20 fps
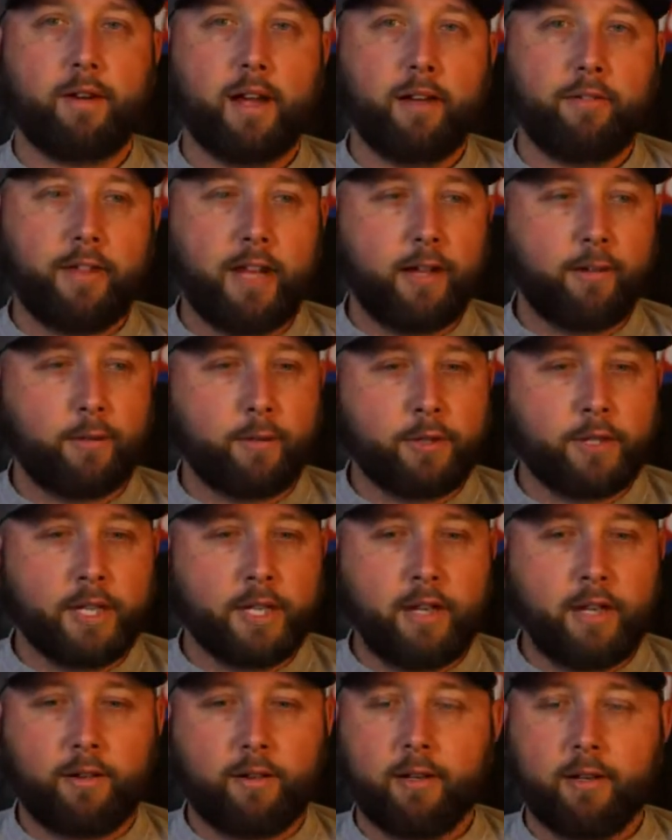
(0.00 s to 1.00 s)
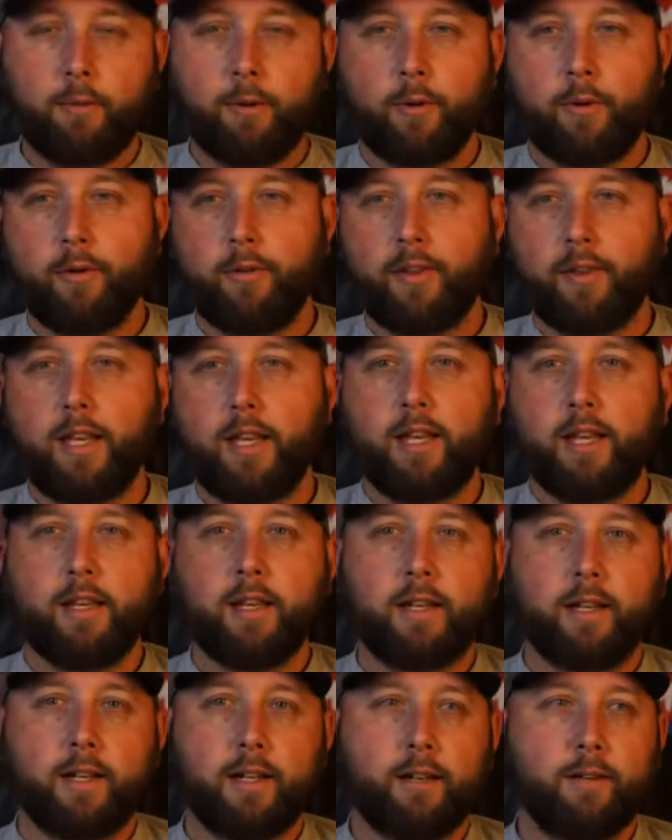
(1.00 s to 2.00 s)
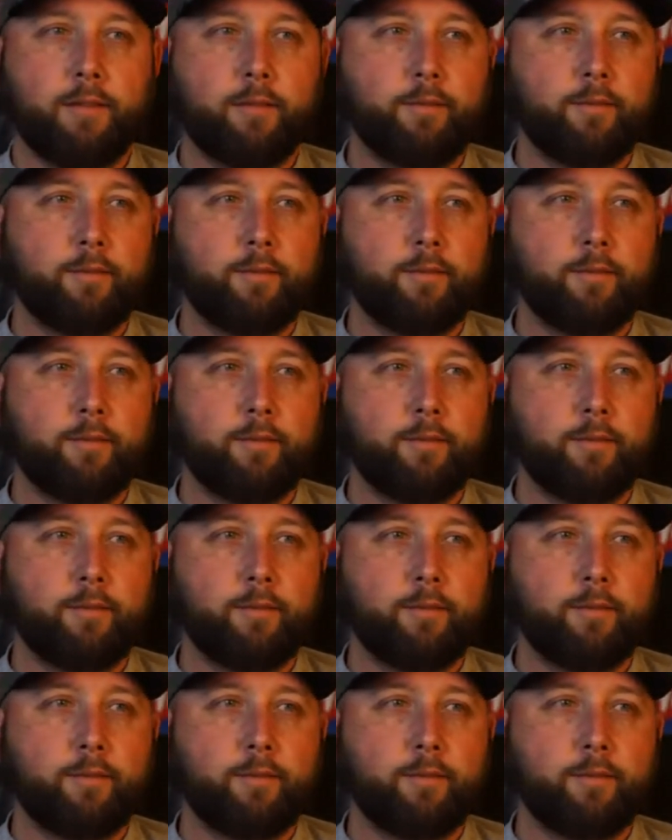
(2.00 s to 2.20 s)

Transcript: have the outdoor channel anymore. The